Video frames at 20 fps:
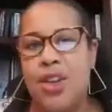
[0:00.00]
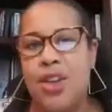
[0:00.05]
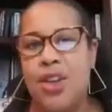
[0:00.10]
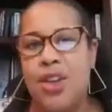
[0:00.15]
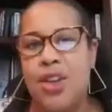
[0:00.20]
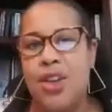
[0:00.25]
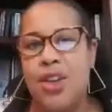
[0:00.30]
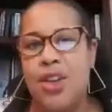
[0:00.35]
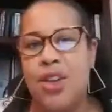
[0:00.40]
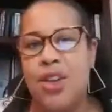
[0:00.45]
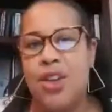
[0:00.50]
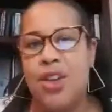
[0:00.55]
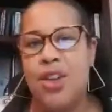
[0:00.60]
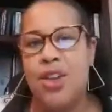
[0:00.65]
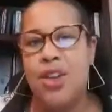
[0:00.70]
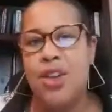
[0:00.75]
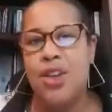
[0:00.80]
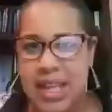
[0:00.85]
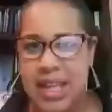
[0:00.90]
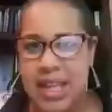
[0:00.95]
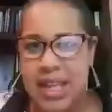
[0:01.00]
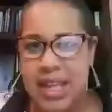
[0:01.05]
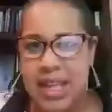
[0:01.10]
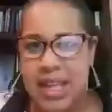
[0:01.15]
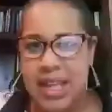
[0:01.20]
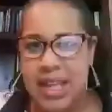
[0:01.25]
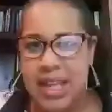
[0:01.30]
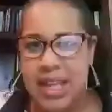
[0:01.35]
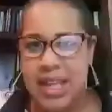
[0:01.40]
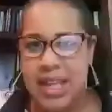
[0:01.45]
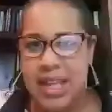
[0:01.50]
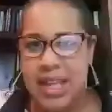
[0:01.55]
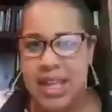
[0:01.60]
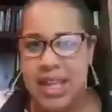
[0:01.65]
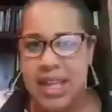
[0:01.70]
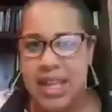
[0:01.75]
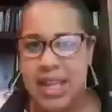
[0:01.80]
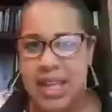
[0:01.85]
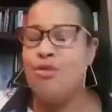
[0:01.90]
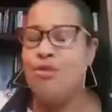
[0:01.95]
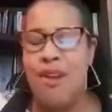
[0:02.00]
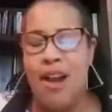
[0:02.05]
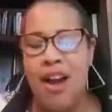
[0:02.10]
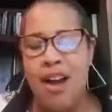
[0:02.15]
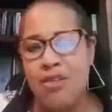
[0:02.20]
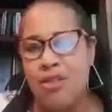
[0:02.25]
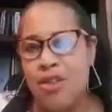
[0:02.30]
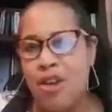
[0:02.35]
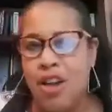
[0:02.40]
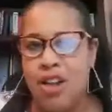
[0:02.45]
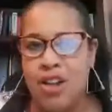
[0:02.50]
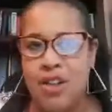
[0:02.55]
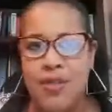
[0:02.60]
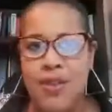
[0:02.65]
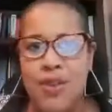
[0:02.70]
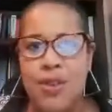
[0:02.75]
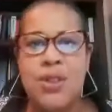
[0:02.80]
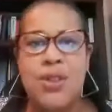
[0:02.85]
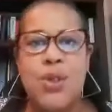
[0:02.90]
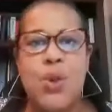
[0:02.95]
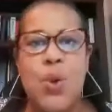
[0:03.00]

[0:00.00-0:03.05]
content around all of those